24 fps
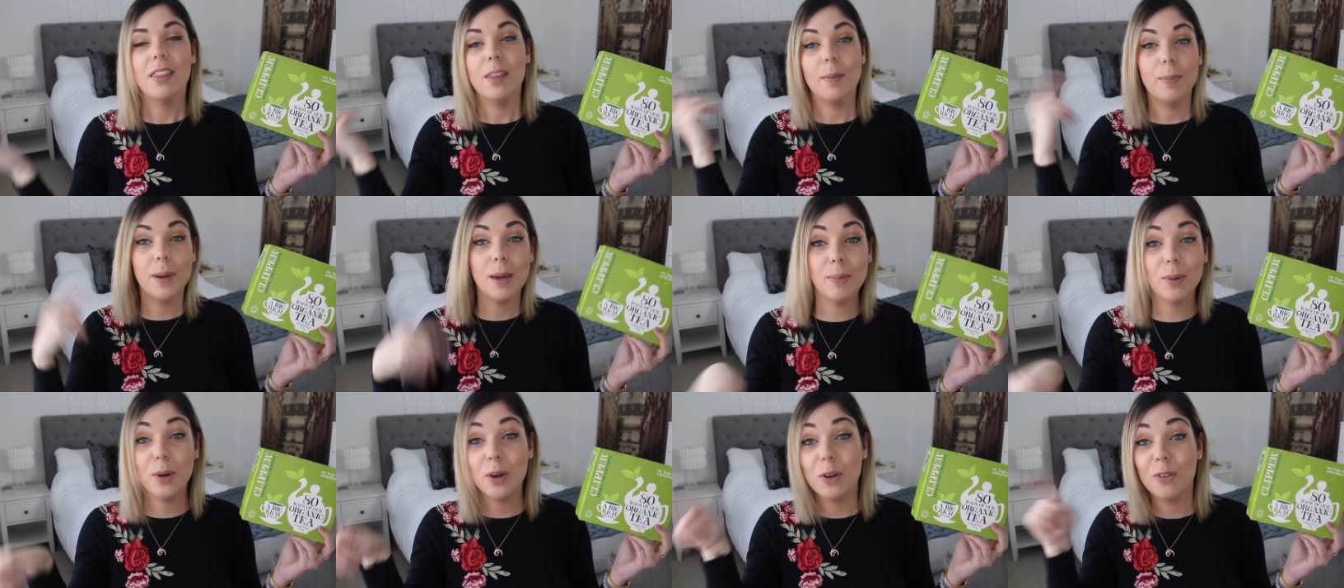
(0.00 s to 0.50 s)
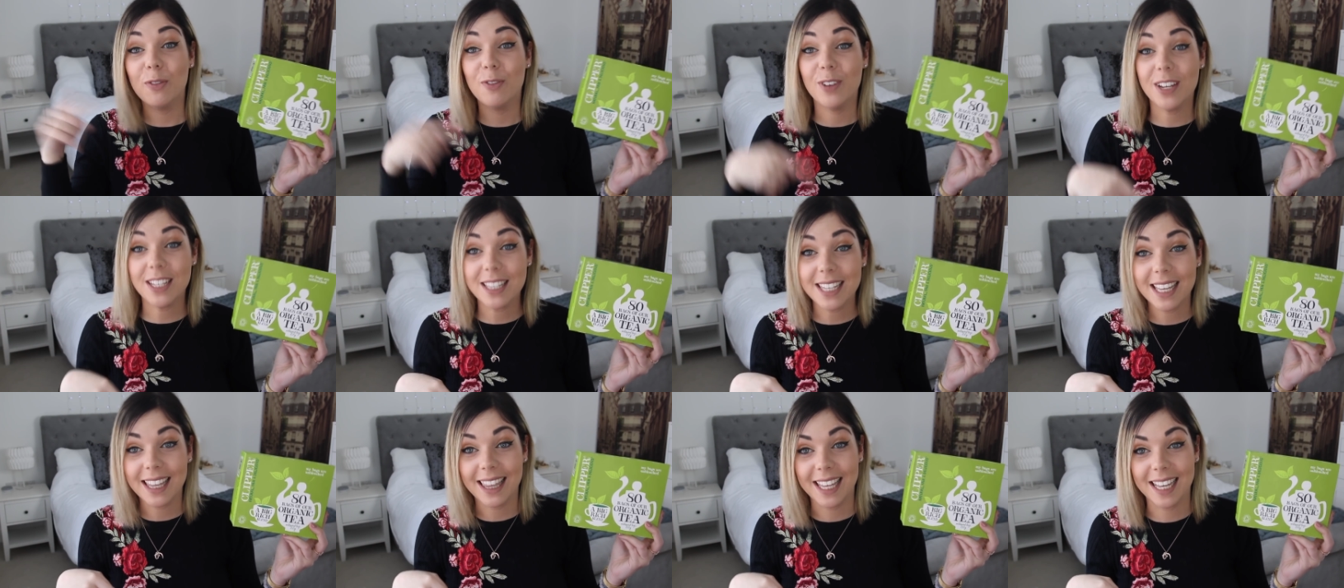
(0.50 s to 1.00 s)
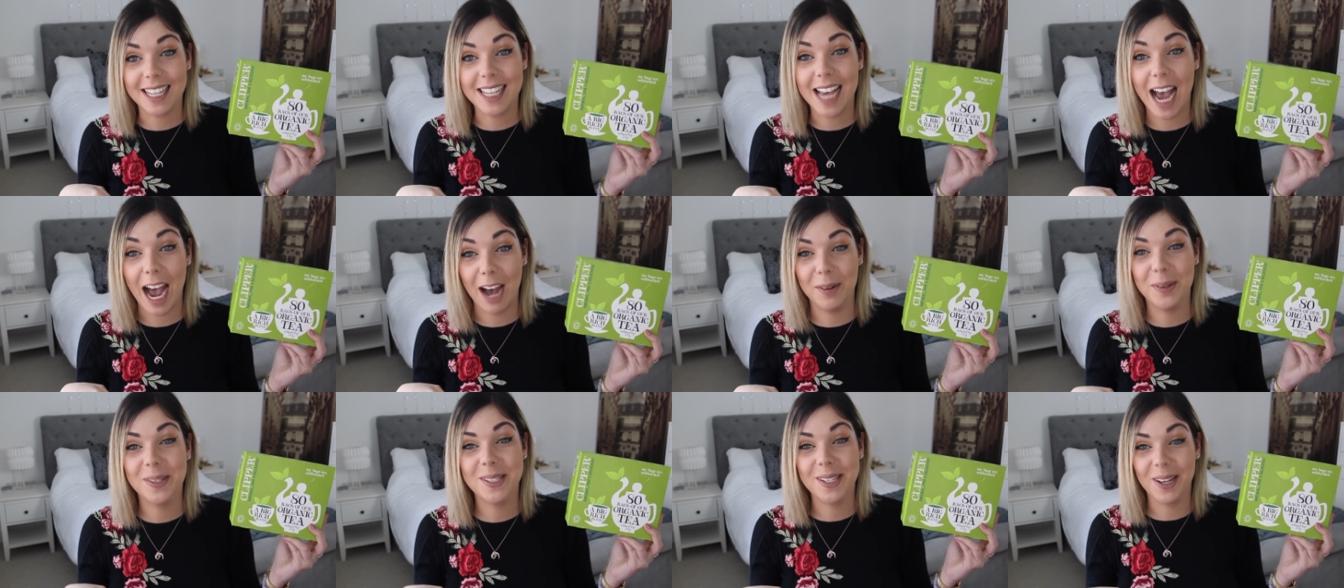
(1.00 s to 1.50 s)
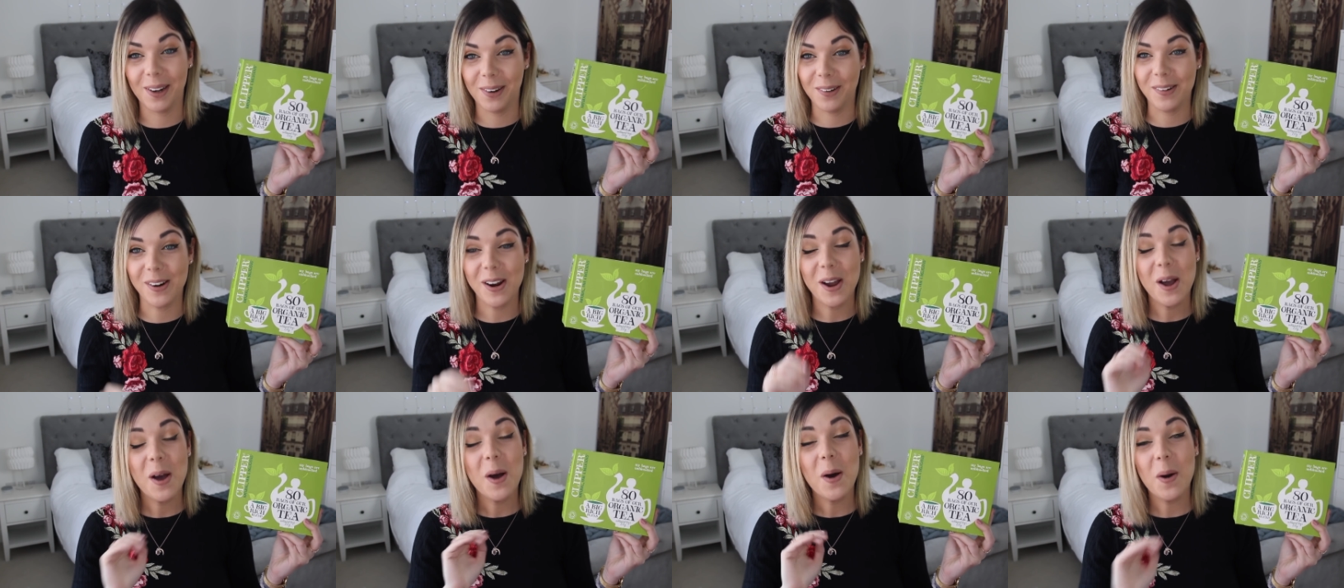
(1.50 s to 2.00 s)
the people who visit this
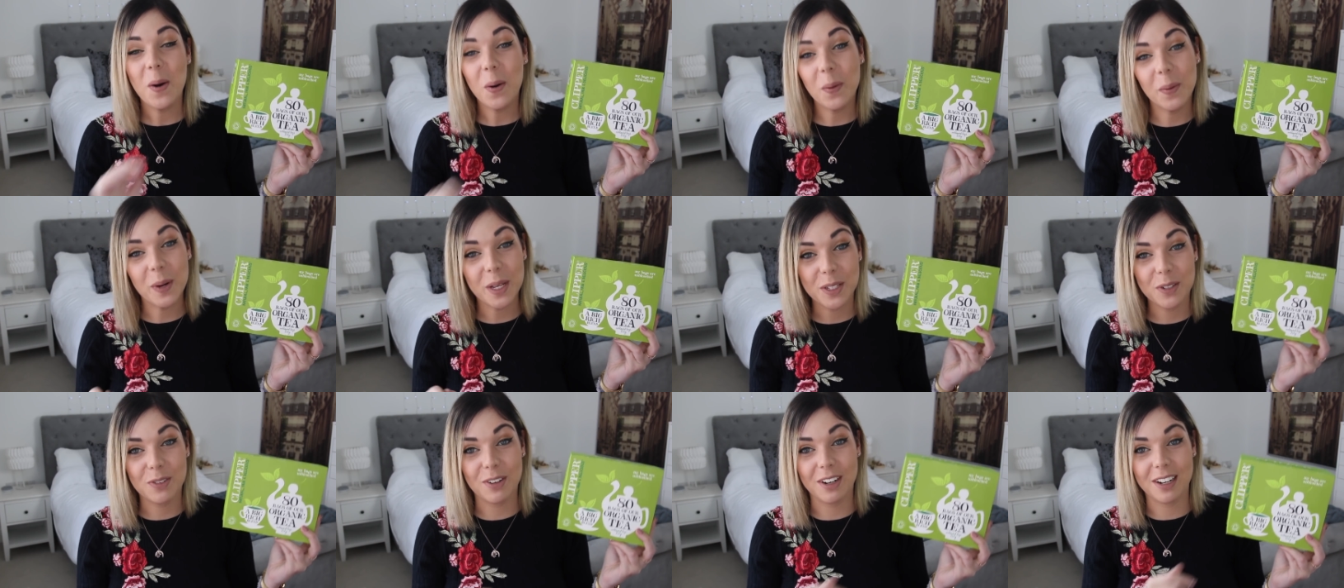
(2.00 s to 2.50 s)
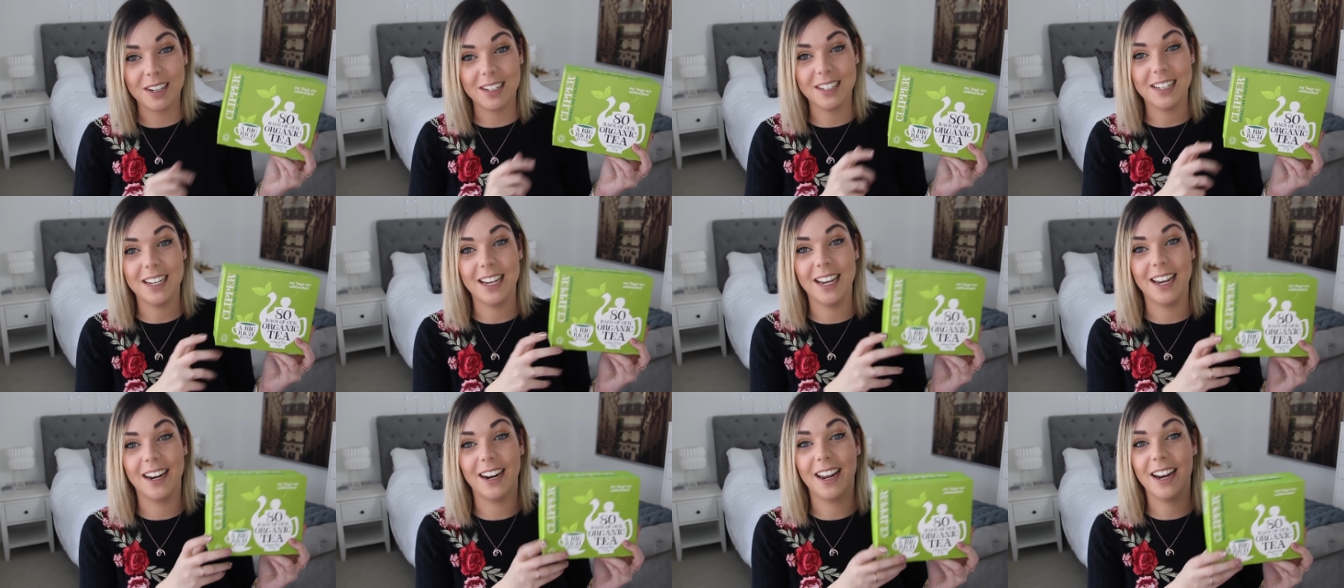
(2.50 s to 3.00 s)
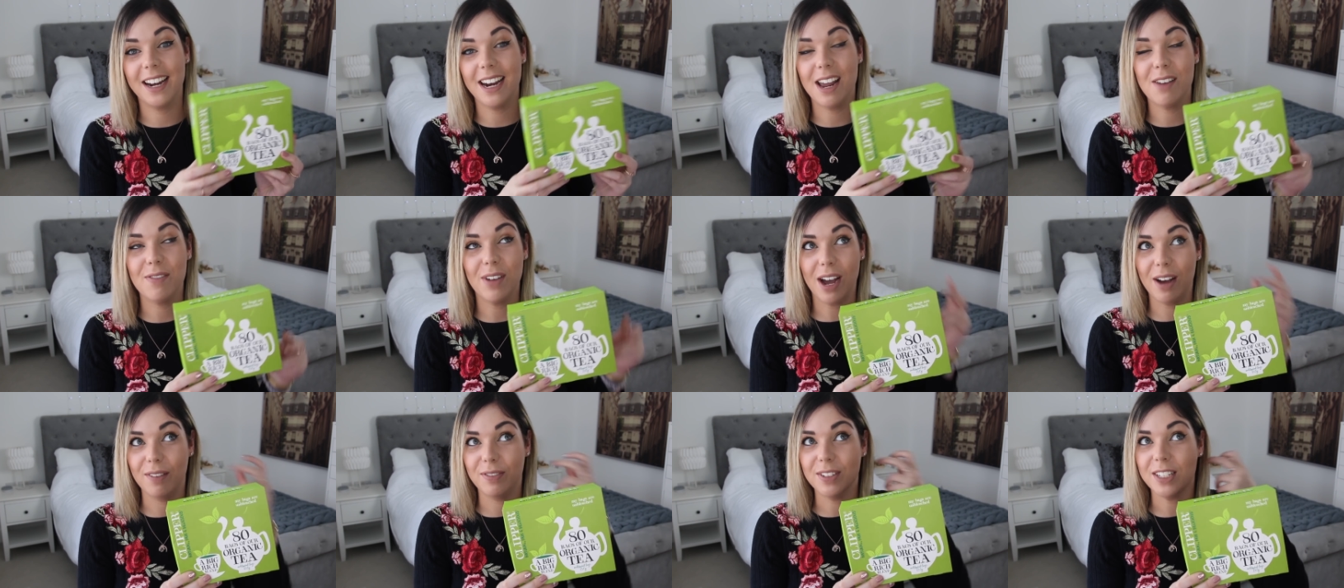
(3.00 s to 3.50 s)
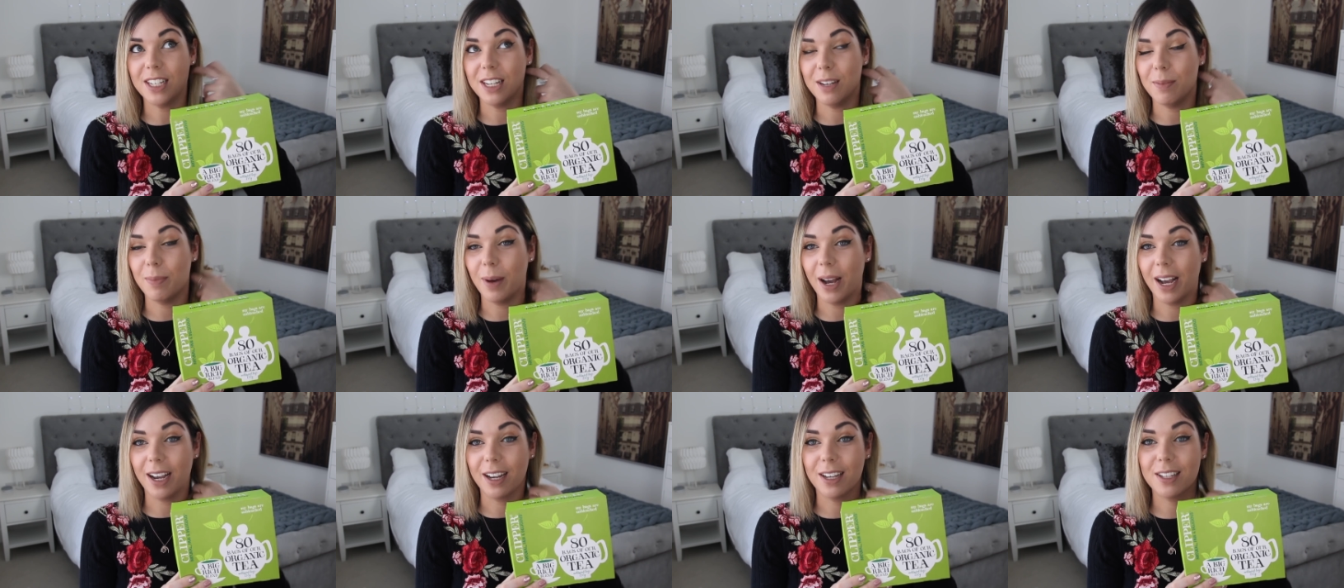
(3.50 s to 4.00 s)
household always drink tea and I never have tea
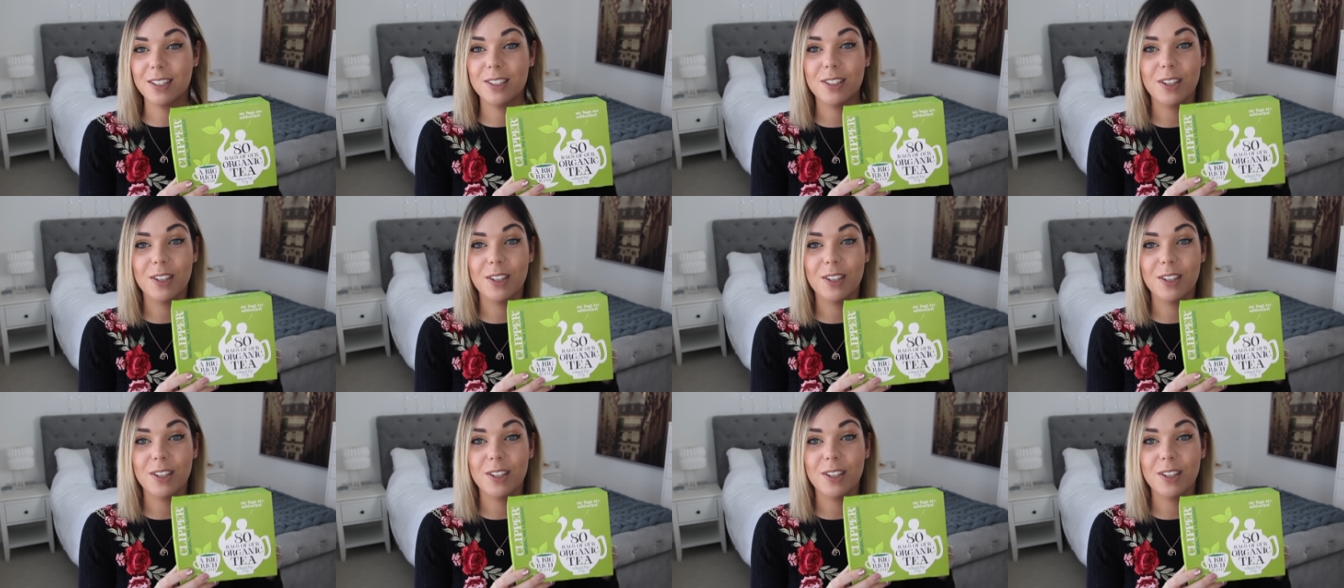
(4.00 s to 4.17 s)
bags,